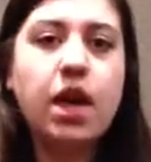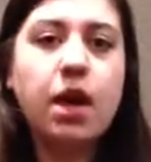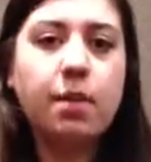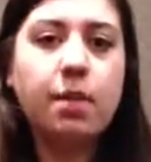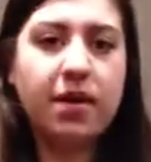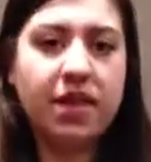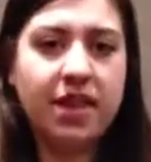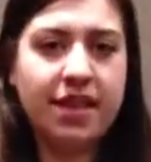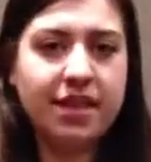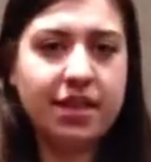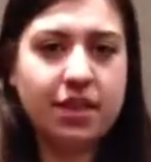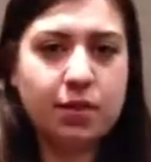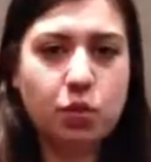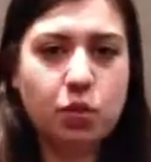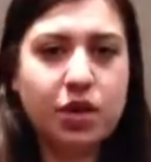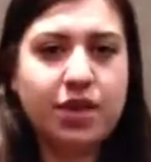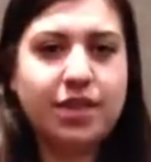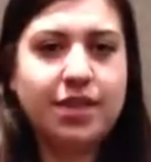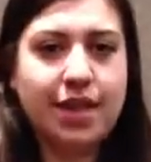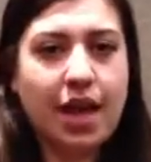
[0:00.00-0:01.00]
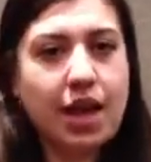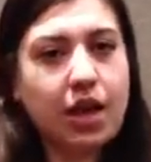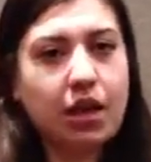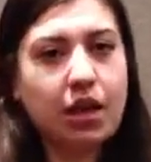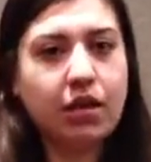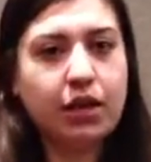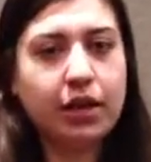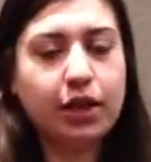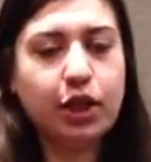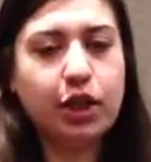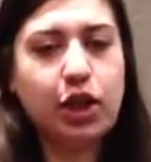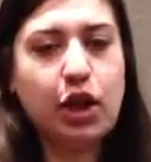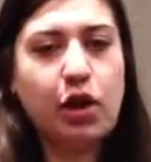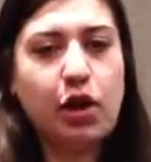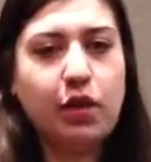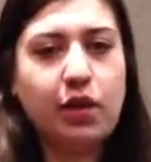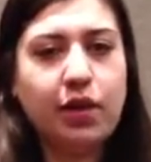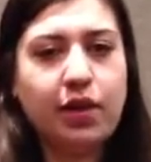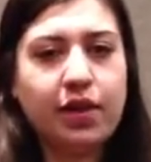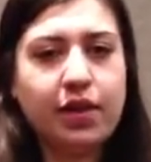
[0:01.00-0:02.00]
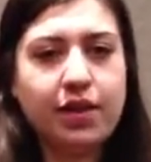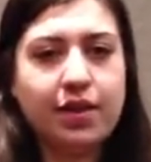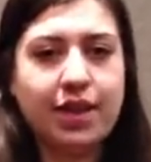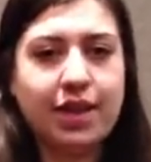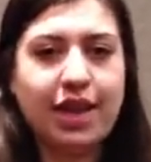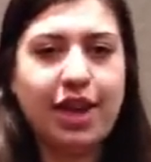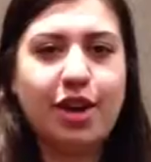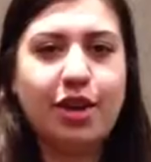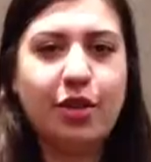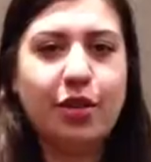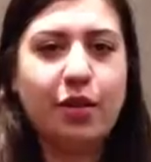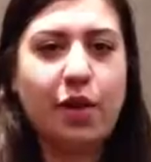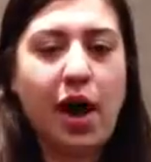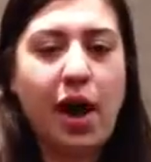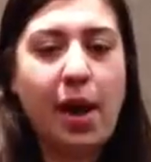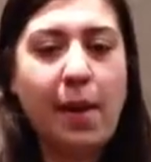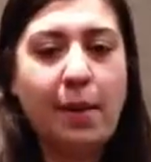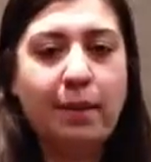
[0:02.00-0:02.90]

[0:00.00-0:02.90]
But this is more subtle, and, you know, the CEO,